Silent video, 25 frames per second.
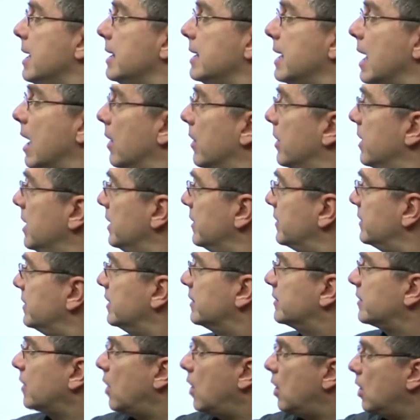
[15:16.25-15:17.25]
Now, this
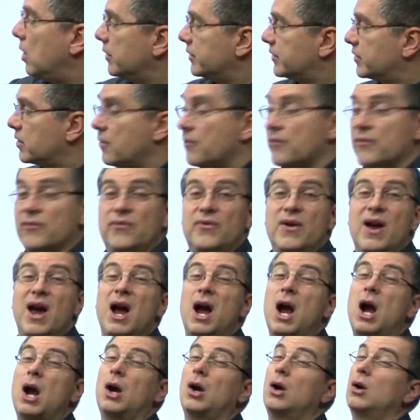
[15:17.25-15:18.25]
is also
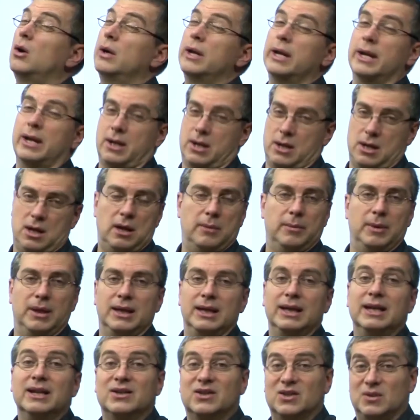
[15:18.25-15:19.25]
very
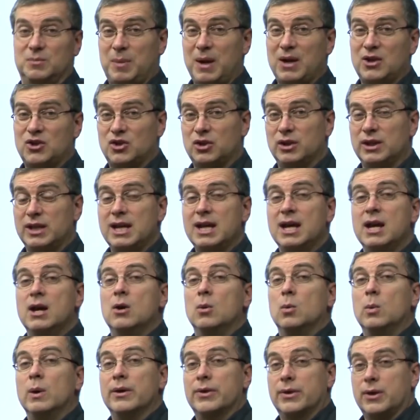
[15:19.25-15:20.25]
common, especially
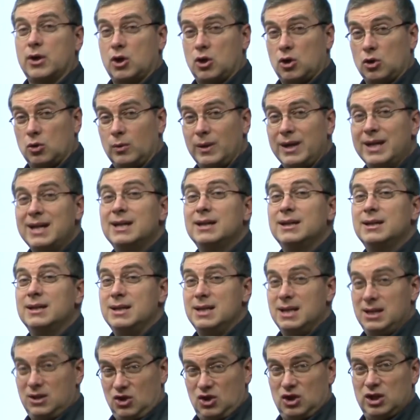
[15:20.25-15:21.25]
with Korean
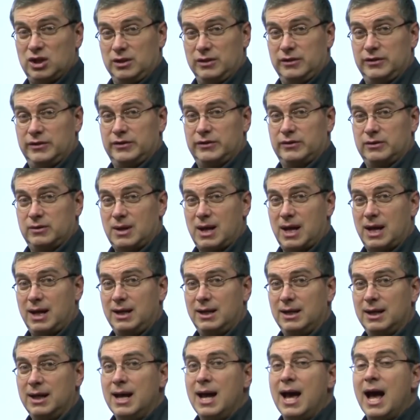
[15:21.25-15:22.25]
dishes,
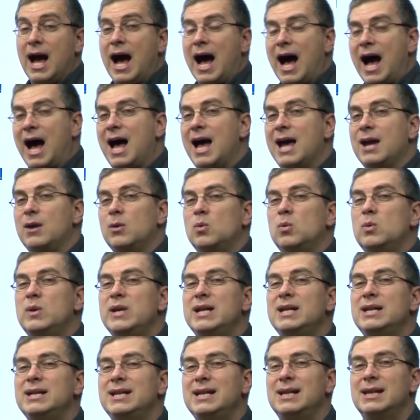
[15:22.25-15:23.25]
right? I
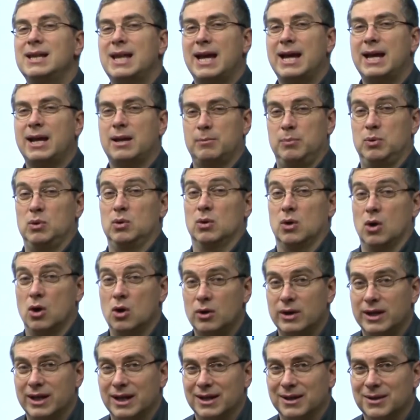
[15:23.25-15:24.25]
really like
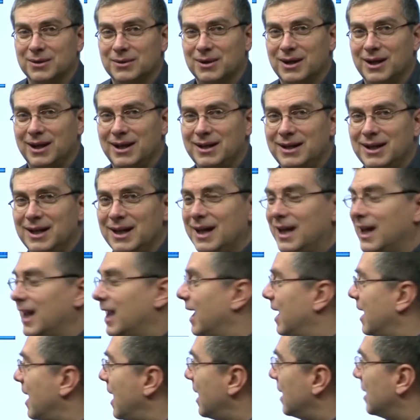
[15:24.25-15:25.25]
bulgogi, right?
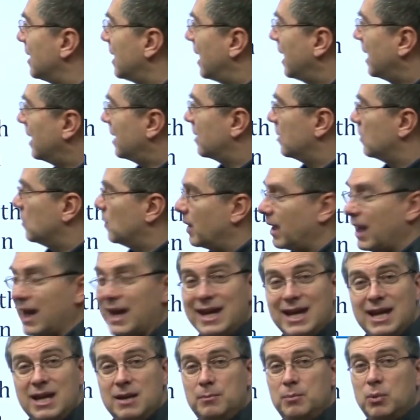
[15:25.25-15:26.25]
And I like, when
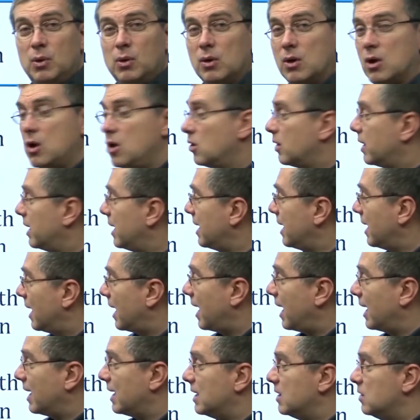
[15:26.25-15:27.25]
I eat bulgogi,
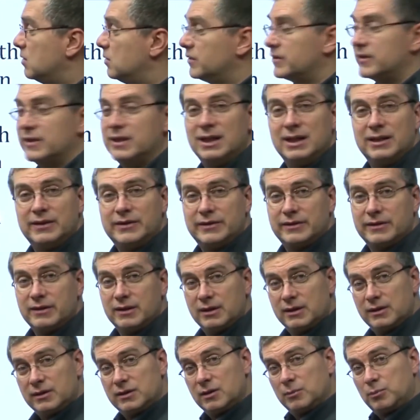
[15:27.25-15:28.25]
I use this
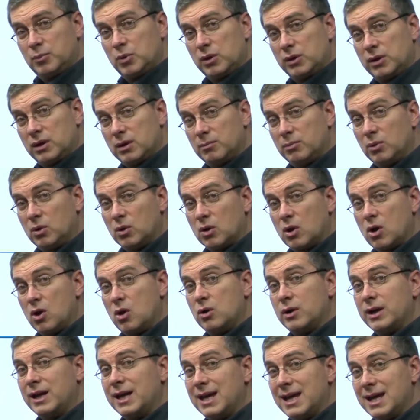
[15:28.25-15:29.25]
to put the
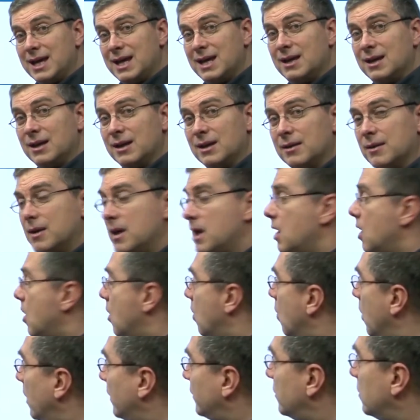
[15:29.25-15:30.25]
bulgogi in.
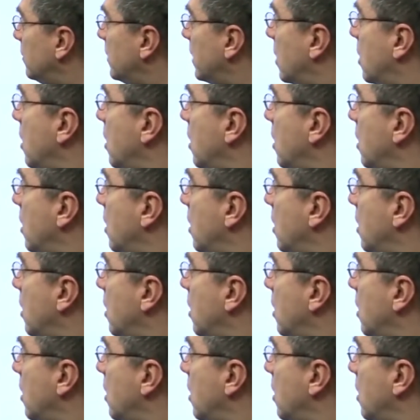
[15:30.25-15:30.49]
What do we